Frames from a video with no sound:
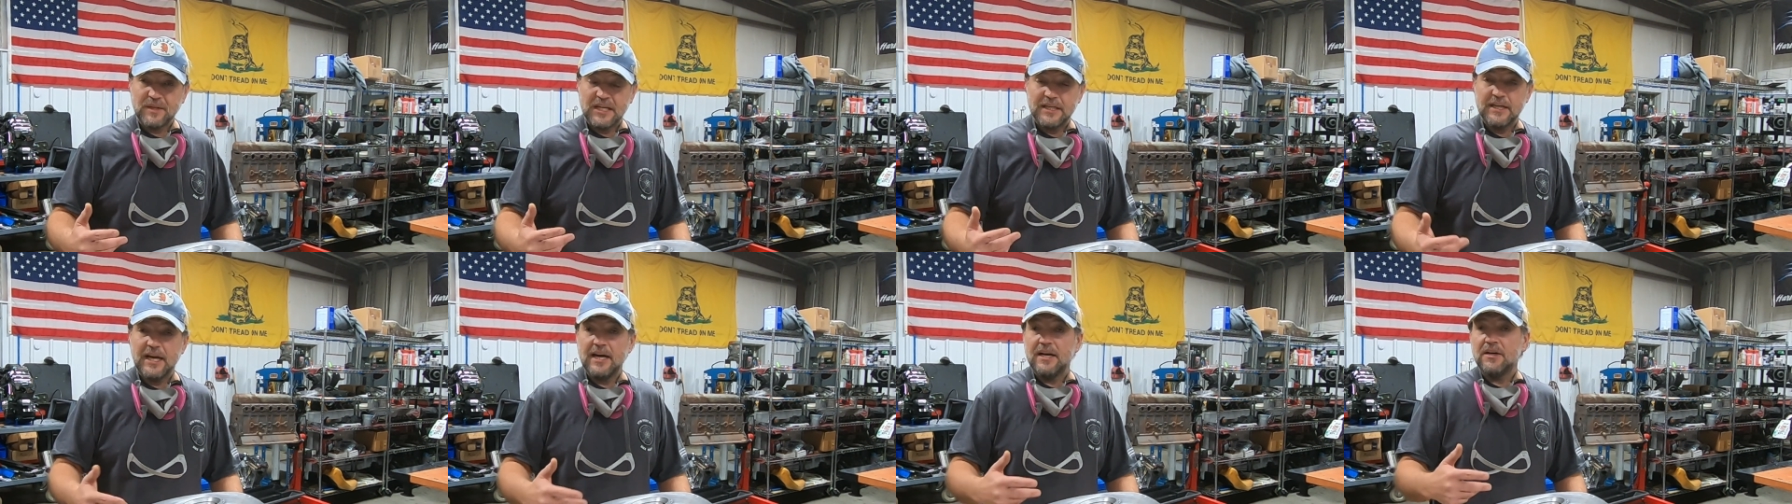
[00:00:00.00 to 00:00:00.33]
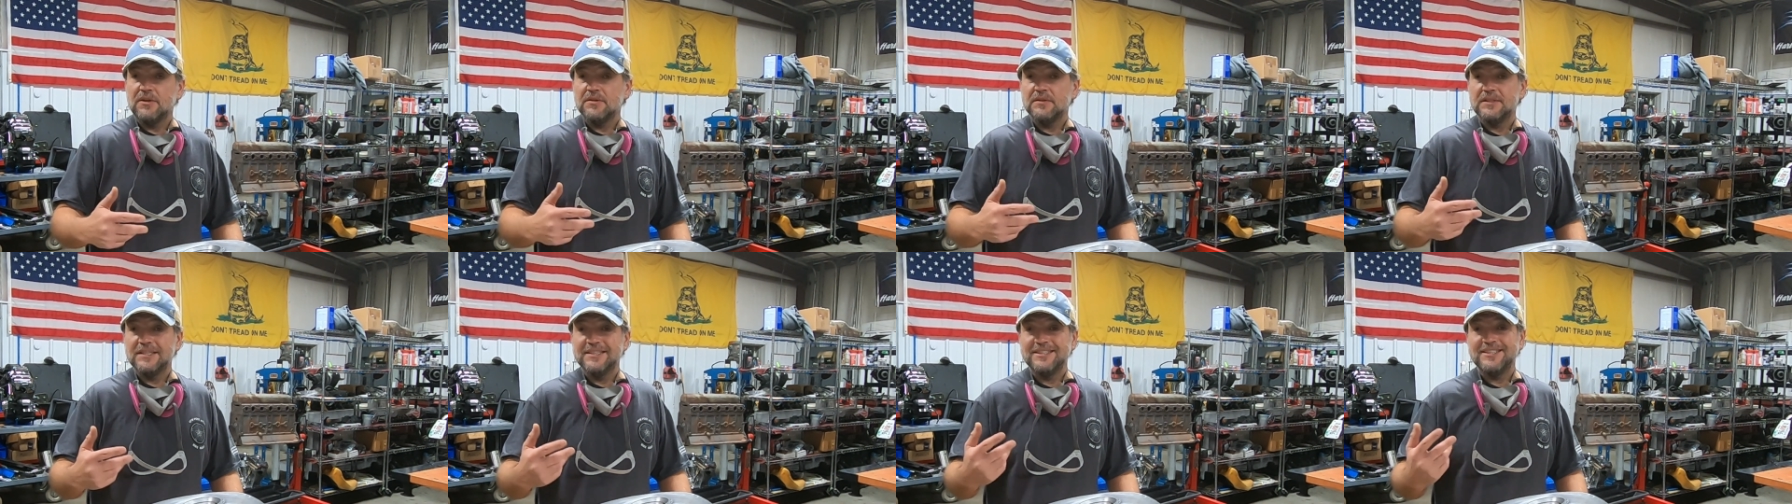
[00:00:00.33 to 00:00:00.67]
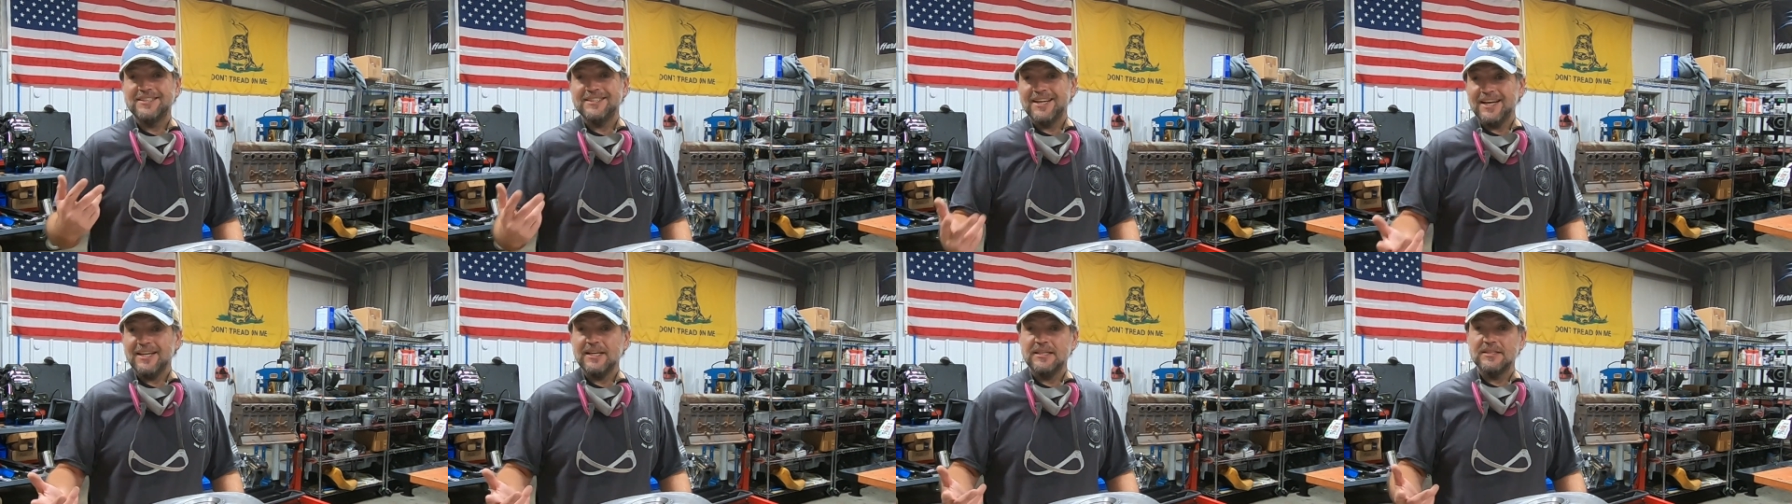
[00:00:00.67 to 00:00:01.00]
Now, the
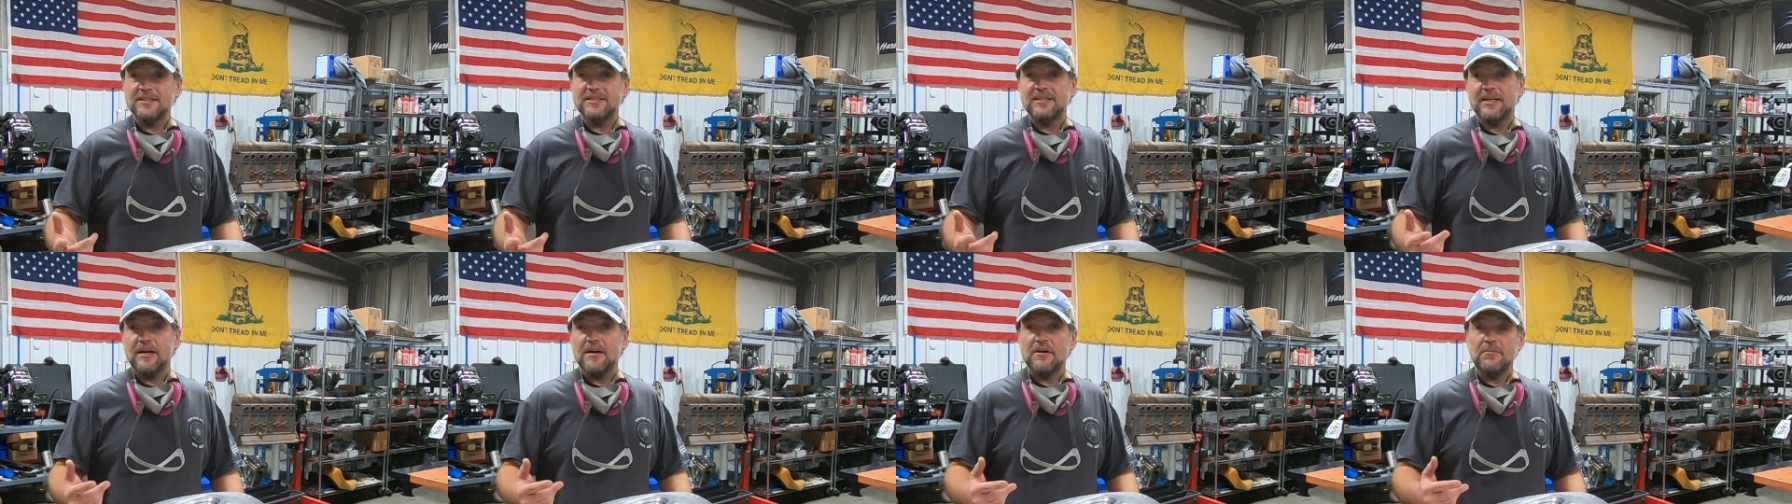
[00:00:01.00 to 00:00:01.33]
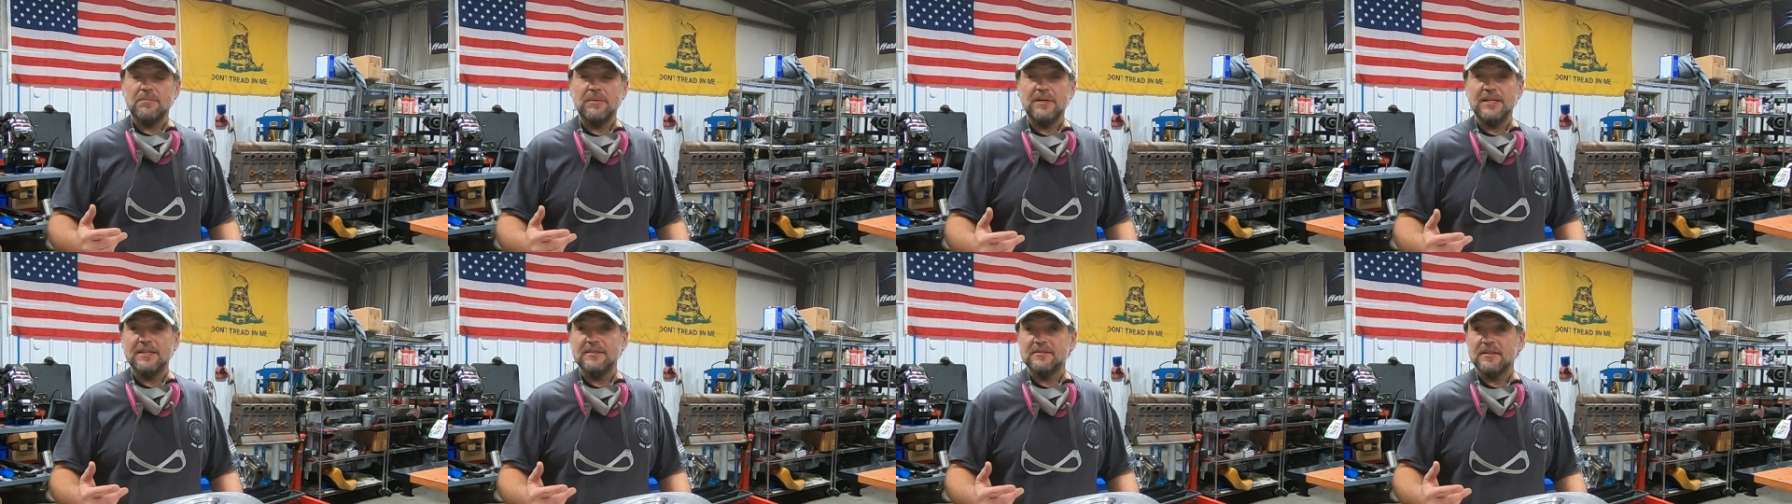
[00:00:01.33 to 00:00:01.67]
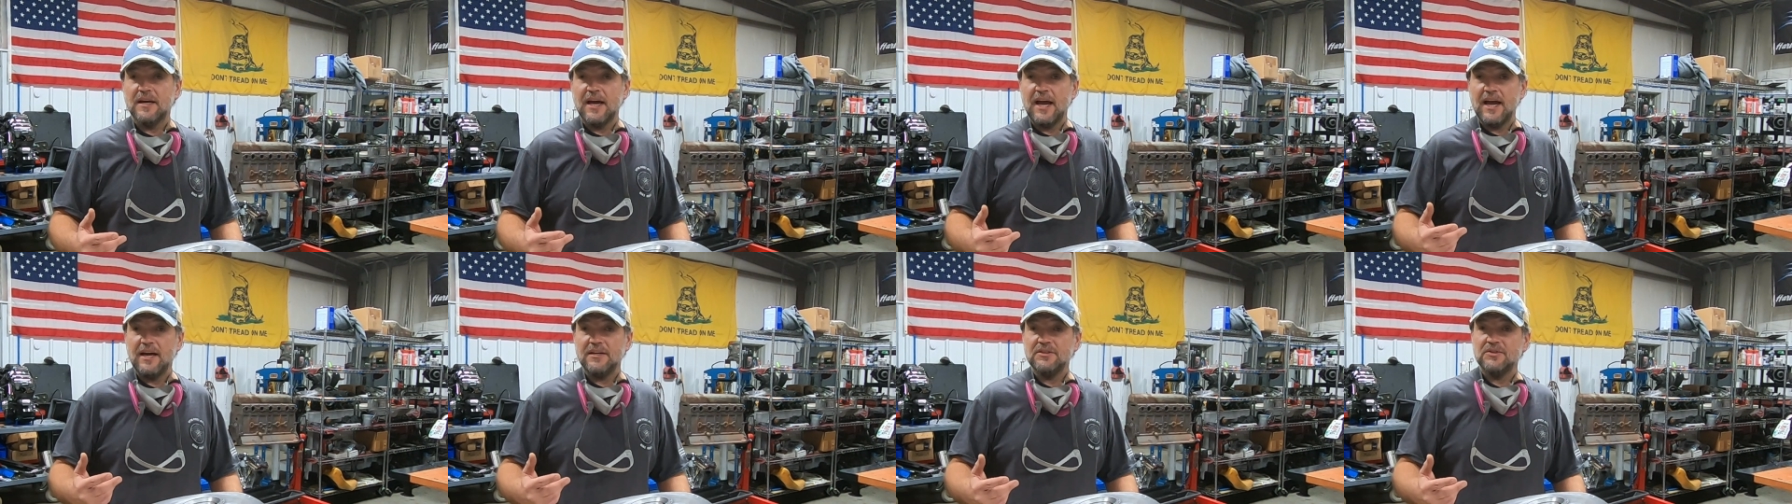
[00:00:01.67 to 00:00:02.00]
second step is
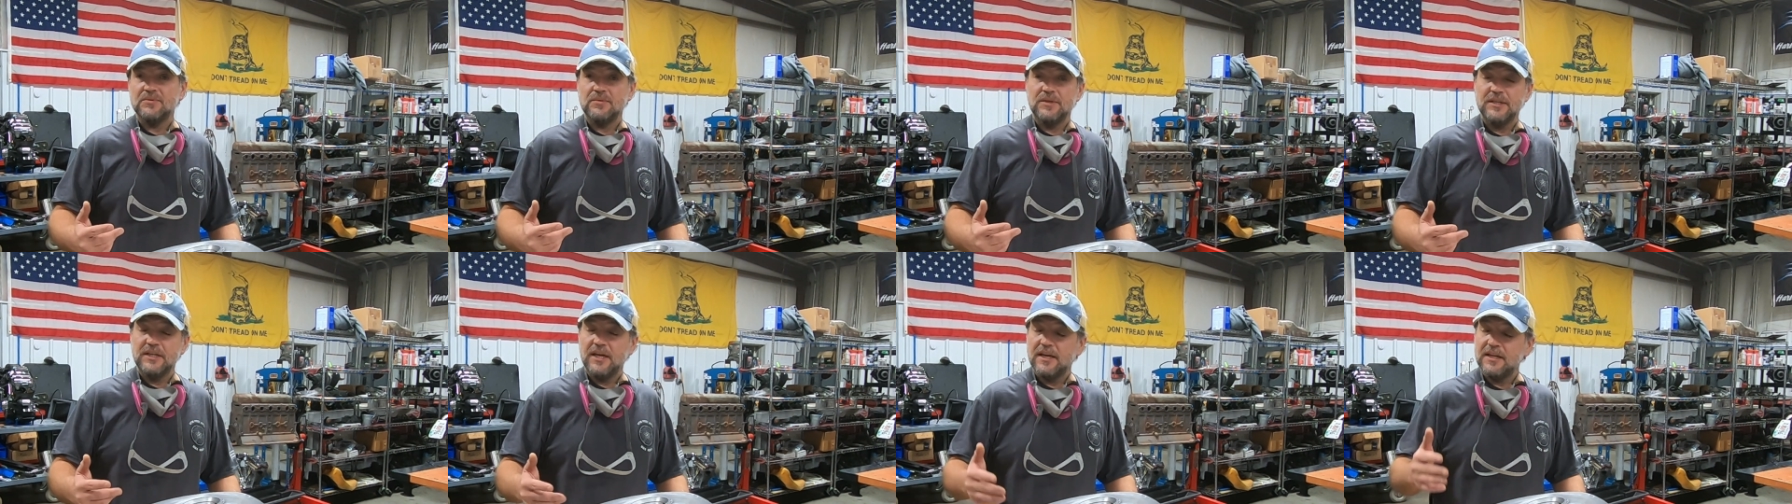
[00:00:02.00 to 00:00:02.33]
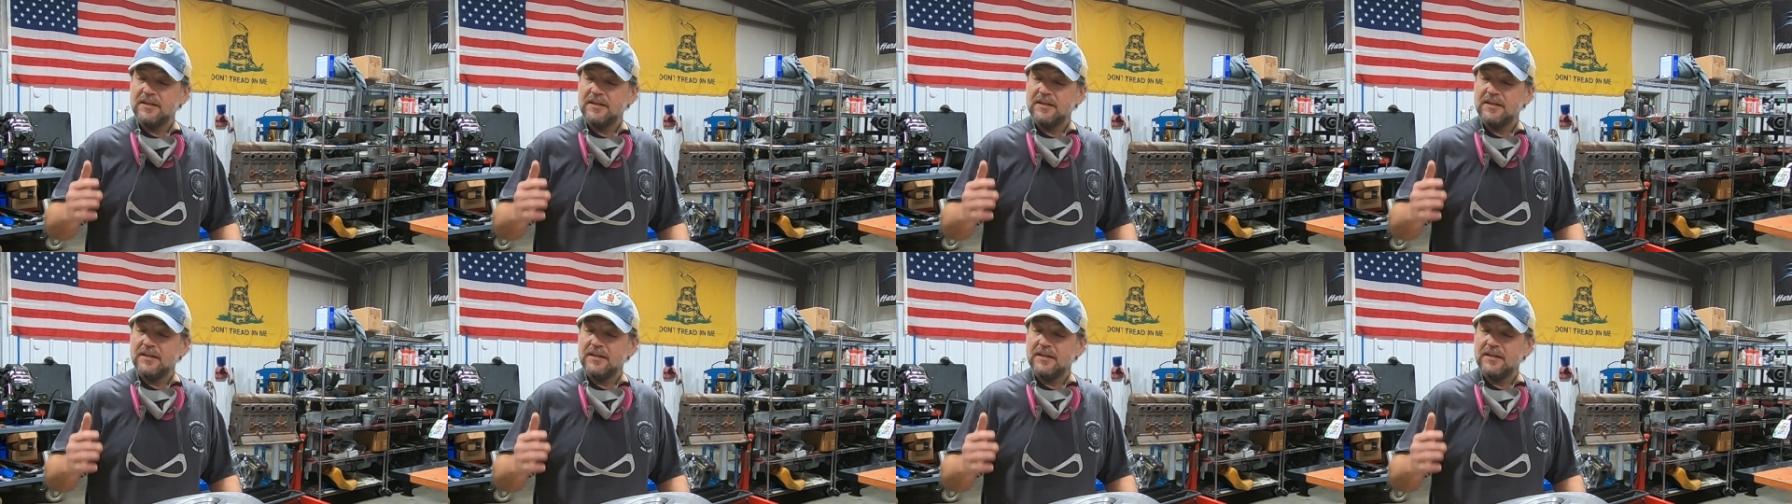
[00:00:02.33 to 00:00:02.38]
actually,